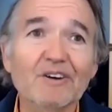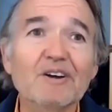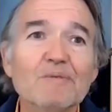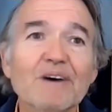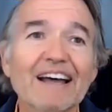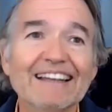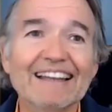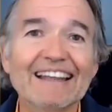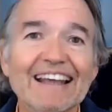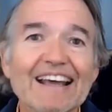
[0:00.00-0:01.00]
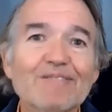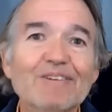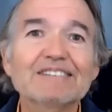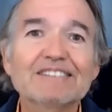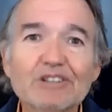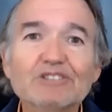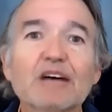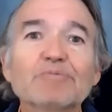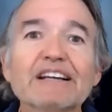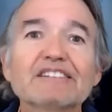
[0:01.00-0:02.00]
But but right. do
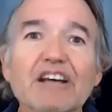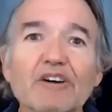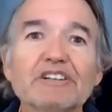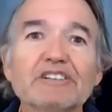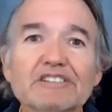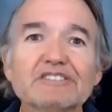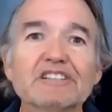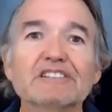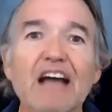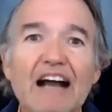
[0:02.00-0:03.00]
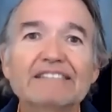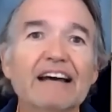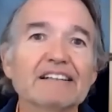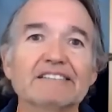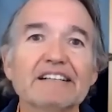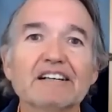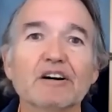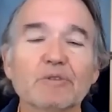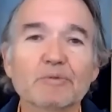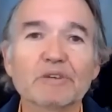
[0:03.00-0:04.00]
something so you just just knock down his ego
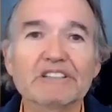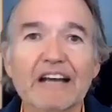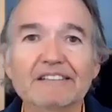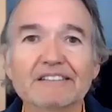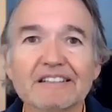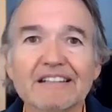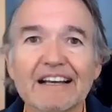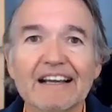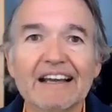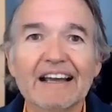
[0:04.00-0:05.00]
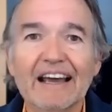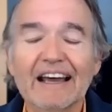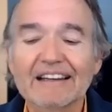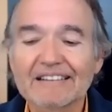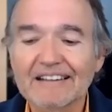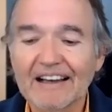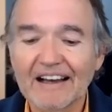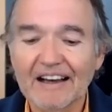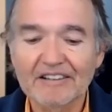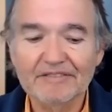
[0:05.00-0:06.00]
with rejection, and
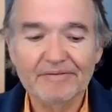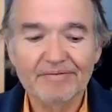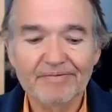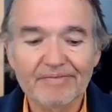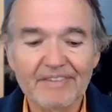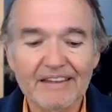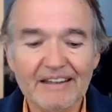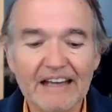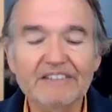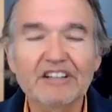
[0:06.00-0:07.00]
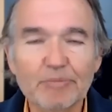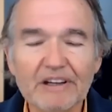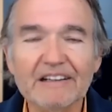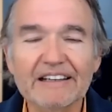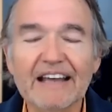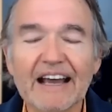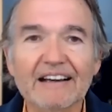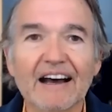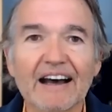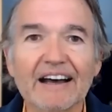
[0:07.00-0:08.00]
uh, and typically that
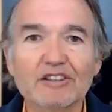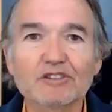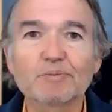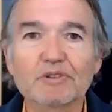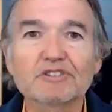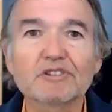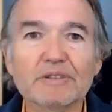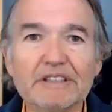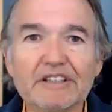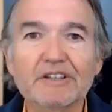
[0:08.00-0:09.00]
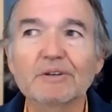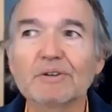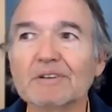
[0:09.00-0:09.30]
guy who's pursuing you,